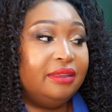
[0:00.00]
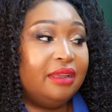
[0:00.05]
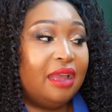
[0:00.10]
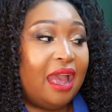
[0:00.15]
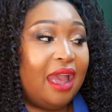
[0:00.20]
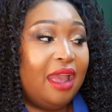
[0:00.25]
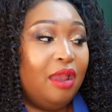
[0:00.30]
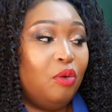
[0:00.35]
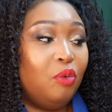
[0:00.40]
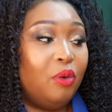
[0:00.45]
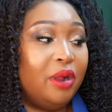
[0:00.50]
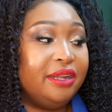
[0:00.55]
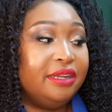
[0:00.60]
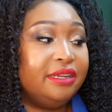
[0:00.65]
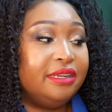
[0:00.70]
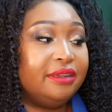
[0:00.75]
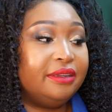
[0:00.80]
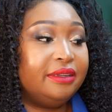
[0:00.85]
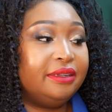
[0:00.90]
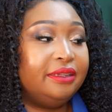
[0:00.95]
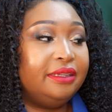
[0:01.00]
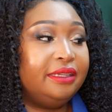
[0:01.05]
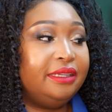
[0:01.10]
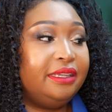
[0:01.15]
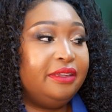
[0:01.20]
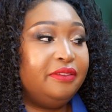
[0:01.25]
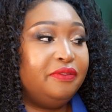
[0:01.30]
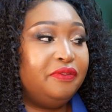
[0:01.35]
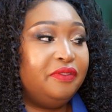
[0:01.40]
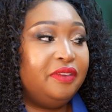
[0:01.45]
I wonder
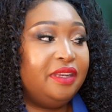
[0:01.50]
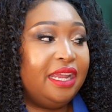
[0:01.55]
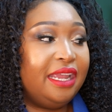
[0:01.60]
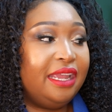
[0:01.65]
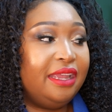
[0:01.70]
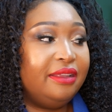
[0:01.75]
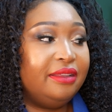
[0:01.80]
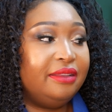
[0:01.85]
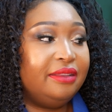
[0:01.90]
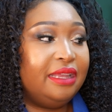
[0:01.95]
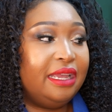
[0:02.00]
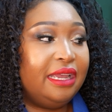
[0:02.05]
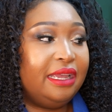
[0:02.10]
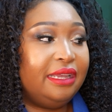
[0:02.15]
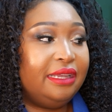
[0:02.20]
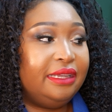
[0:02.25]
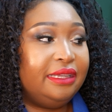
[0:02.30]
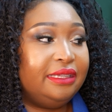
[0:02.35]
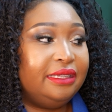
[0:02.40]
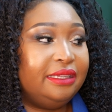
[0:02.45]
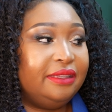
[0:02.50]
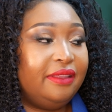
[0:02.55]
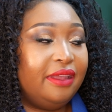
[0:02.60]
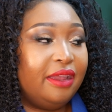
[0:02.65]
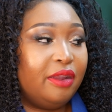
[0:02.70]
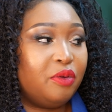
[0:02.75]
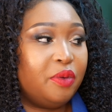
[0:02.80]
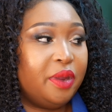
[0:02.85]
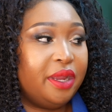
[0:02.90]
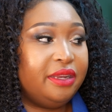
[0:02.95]
if
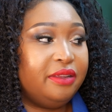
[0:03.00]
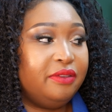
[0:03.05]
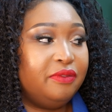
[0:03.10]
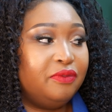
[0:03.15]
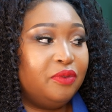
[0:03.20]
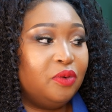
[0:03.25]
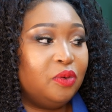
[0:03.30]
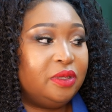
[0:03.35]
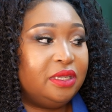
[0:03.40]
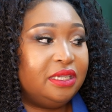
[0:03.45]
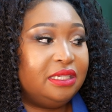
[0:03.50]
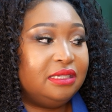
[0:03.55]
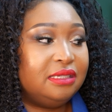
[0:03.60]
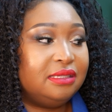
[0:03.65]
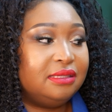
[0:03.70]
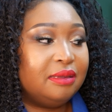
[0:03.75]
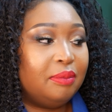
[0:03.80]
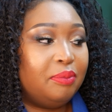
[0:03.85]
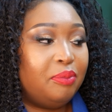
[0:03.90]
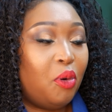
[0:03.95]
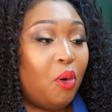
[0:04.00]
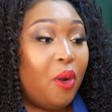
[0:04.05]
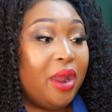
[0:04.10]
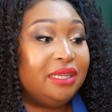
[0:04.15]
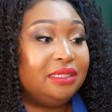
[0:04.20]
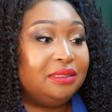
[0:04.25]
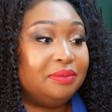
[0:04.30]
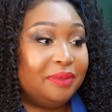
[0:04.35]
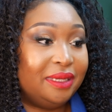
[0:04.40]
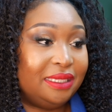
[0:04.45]
they're ready for the
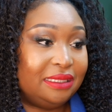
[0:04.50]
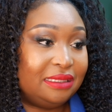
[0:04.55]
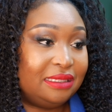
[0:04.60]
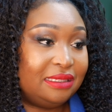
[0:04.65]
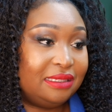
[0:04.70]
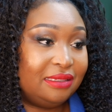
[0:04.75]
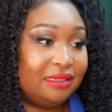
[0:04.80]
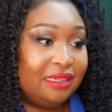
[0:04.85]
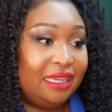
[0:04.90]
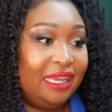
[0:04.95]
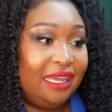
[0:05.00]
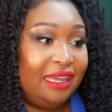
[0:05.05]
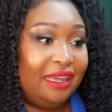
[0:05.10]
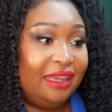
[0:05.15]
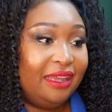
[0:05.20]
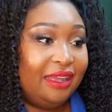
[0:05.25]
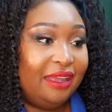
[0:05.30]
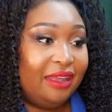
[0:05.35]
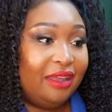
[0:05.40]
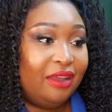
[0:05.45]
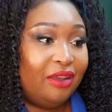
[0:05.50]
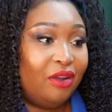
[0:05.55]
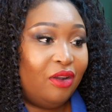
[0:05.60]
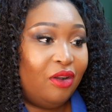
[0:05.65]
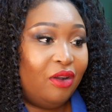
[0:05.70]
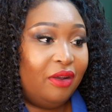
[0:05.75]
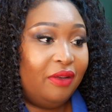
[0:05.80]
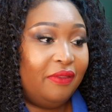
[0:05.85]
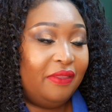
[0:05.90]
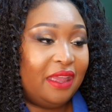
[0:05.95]
disappointments
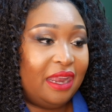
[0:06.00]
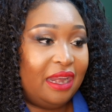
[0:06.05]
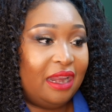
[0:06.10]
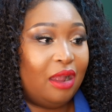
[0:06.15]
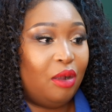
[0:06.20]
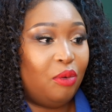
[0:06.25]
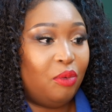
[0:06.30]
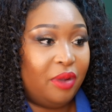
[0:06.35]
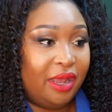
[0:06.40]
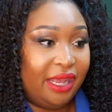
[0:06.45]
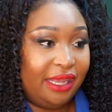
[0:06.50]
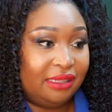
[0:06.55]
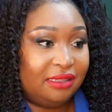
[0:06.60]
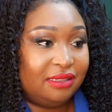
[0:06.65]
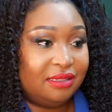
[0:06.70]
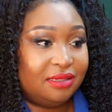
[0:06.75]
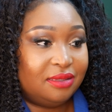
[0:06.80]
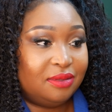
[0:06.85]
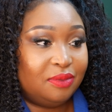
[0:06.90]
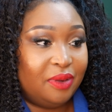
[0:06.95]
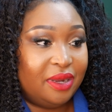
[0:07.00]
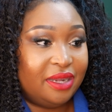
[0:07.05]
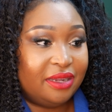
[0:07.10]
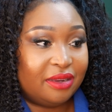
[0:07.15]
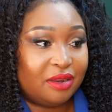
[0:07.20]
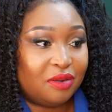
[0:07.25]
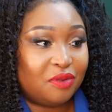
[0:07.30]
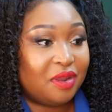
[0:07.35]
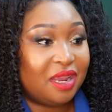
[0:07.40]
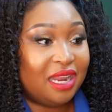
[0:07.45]
that awaits when
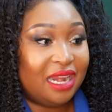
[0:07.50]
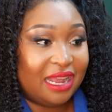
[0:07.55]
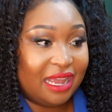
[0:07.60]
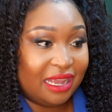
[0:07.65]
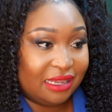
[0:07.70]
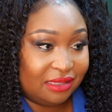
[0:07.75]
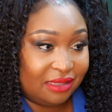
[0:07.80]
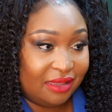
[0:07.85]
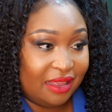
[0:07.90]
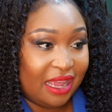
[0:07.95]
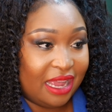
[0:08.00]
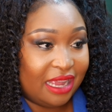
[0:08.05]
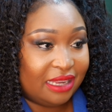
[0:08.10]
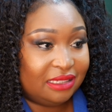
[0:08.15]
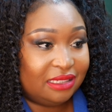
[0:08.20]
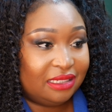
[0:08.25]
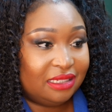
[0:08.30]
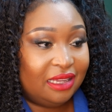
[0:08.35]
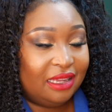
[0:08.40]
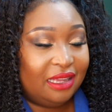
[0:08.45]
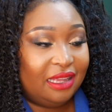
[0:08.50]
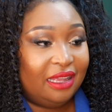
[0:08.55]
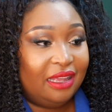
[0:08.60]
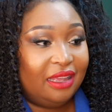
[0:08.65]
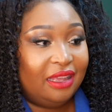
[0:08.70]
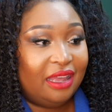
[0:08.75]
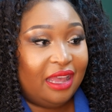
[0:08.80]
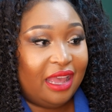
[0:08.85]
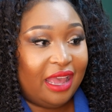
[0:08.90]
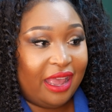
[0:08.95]
they realize that
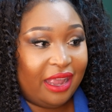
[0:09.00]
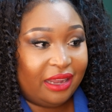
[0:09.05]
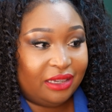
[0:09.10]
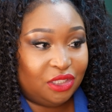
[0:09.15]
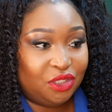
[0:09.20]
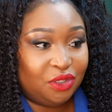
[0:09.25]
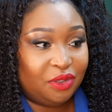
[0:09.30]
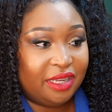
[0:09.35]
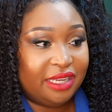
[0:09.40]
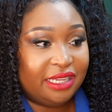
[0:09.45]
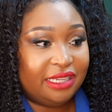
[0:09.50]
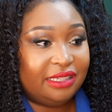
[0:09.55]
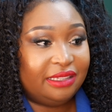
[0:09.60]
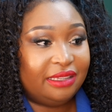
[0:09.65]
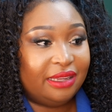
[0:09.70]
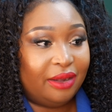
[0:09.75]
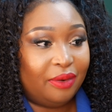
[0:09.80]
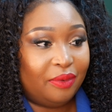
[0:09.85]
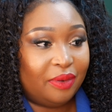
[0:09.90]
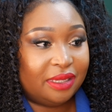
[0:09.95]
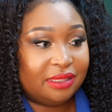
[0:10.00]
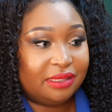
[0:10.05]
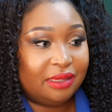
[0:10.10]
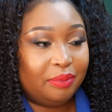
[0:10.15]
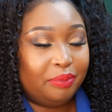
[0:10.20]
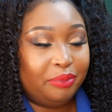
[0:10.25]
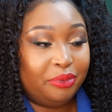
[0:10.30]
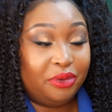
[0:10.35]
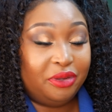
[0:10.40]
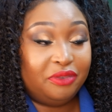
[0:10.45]
actually that was a
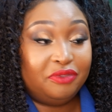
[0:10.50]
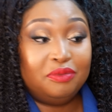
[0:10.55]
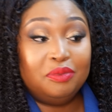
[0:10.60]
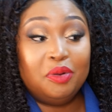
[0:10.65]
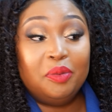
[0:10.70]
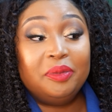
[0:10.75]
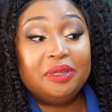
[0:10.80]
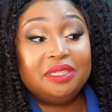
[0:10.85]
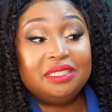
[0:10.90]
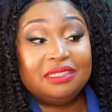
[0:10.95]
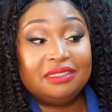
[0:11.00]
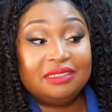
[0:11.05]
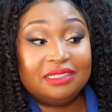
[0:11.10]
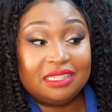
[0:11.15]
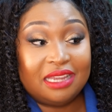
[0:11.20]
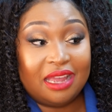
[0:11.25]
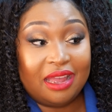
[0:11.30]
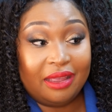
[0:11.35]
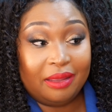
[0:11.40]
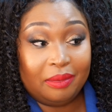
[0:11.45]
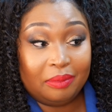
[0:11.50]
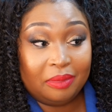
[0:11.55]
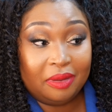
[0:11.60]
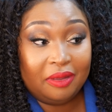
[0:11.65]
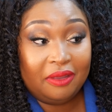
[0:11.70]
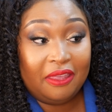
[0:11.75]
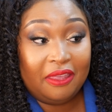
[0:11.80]
brief moment in time.